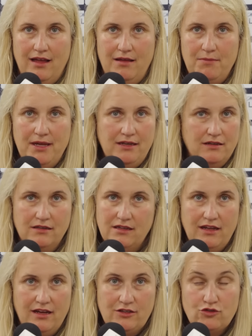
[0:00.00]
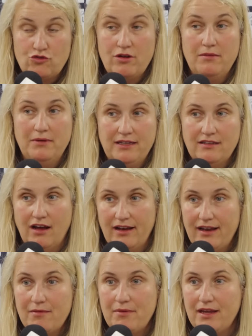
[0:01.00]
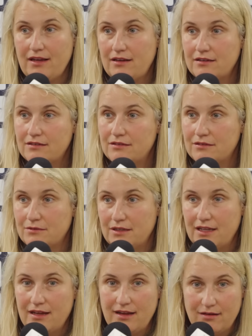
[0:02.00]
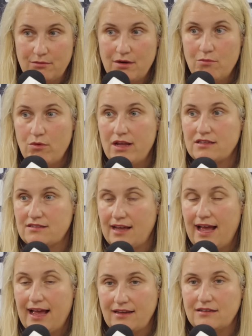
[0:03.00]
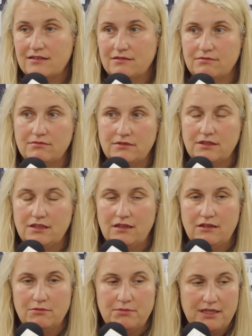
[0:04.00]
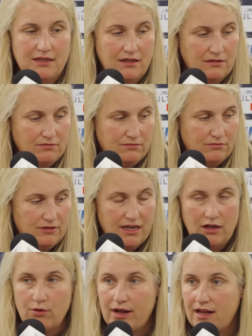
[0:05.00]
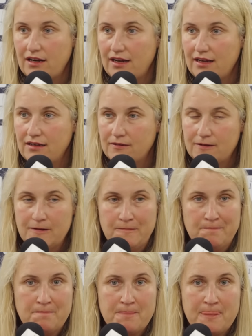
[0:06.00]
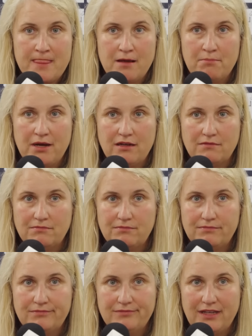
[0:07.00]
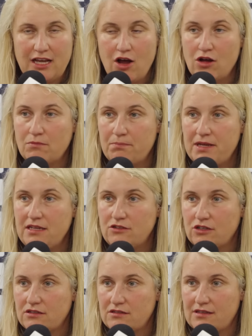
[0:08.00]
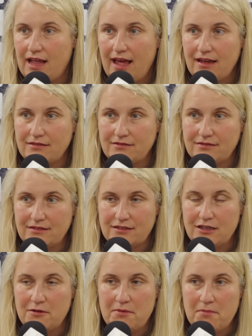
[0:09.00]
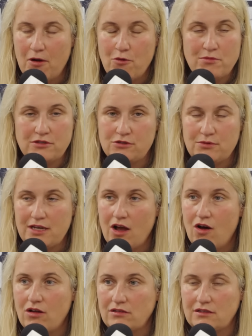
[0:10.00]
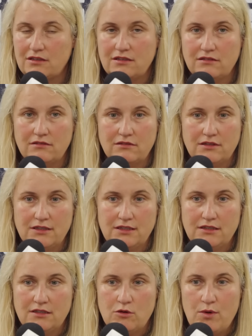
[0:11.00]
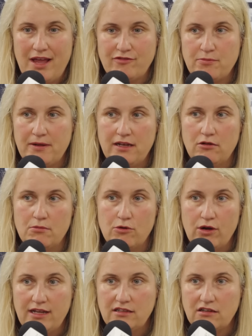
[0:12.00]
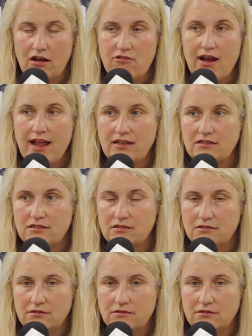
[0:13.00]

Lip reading: I mean, they're extremely dynamic. When we attack, it can be done really quickly, but it can't be just that. There's going to be moments we can't, and we have to be a little more indirect